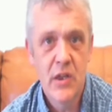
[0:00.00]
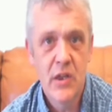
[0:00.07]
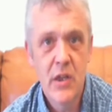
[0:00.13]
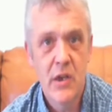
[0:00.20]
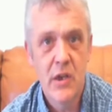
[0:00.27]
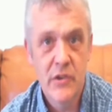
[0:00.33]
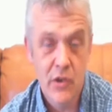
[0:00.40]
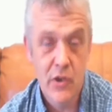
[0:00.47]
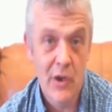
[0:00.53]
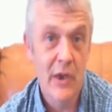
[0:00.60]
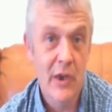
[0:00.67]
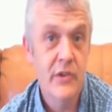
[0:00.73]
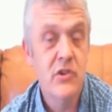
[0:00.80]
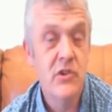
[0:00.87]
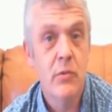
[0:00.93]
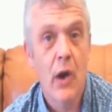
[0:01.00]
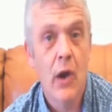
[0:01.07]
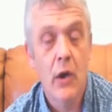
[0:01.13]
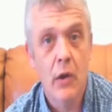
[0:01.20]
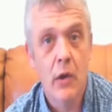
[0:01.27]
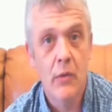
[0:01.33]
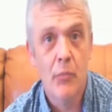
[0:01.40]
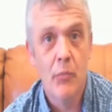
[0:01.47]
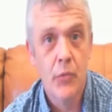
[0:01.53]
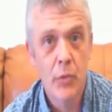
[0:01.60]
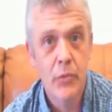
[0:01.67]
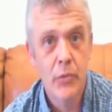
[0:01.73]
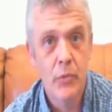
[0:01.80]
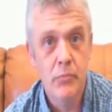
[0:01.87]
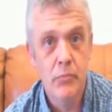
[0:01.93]
years and led us to our current
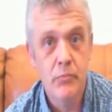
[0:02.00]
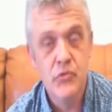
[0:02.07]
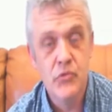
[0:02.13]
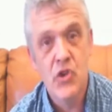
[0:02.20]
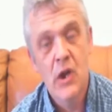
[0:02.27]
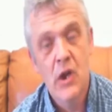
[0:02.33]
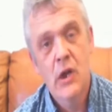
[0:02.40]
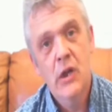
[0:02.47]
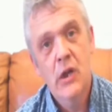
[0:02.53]
problems.